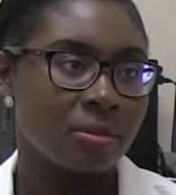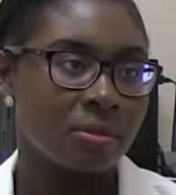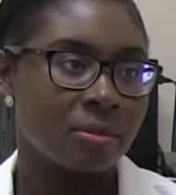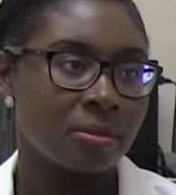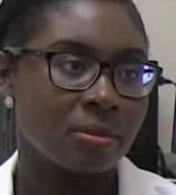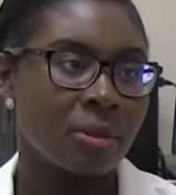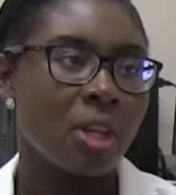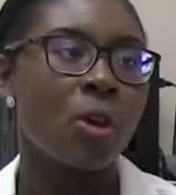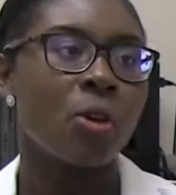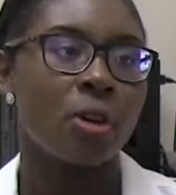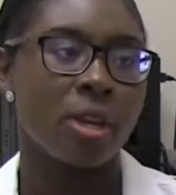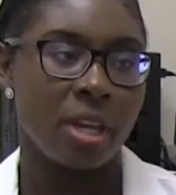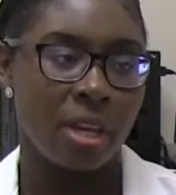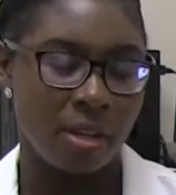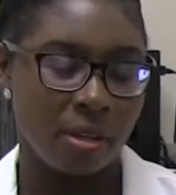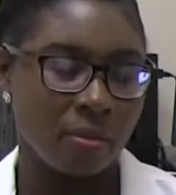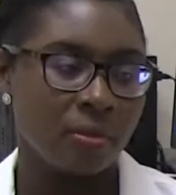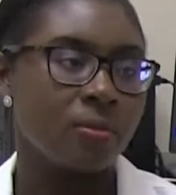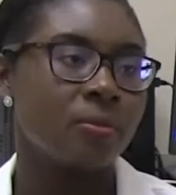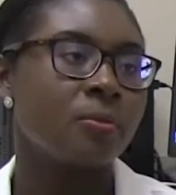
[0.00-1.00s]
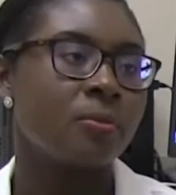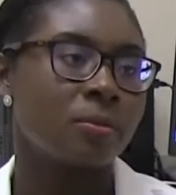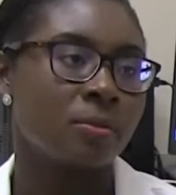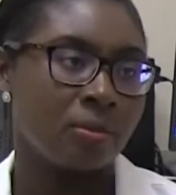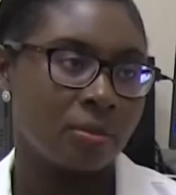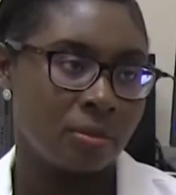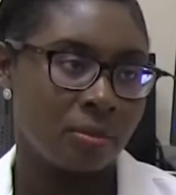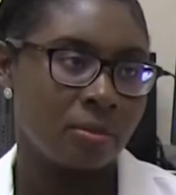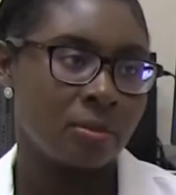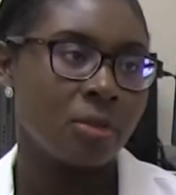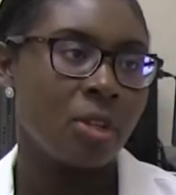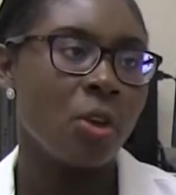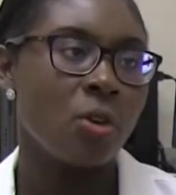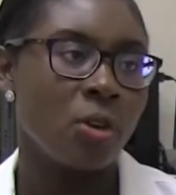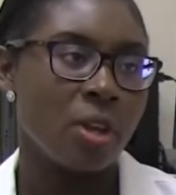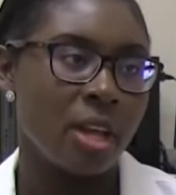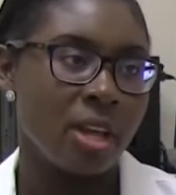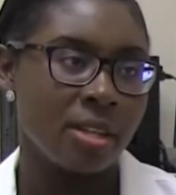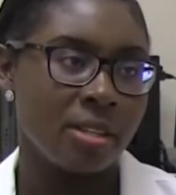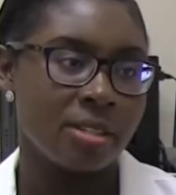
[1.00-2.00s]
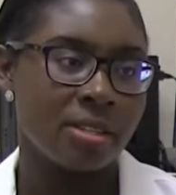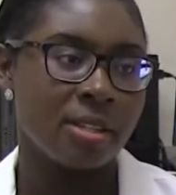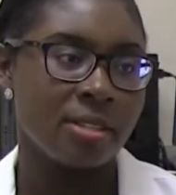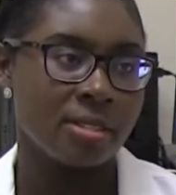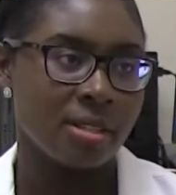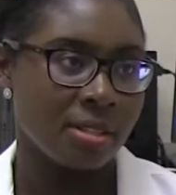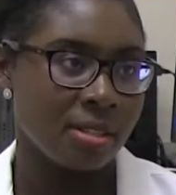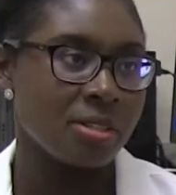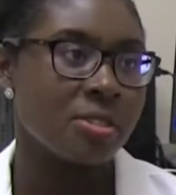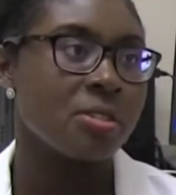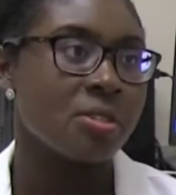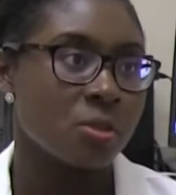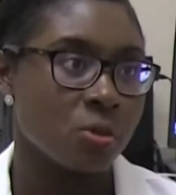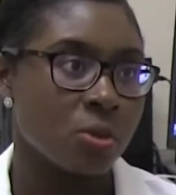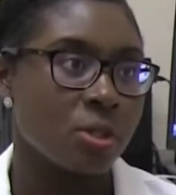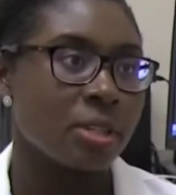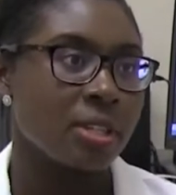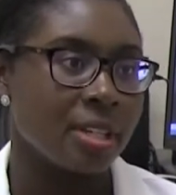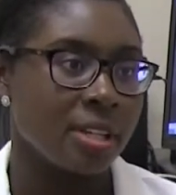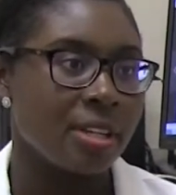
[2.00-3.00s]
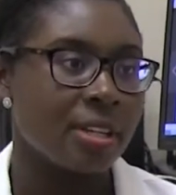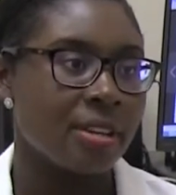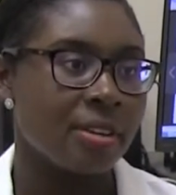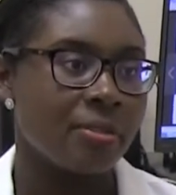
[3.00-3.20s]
I like to kind of give the patient a little bit more free range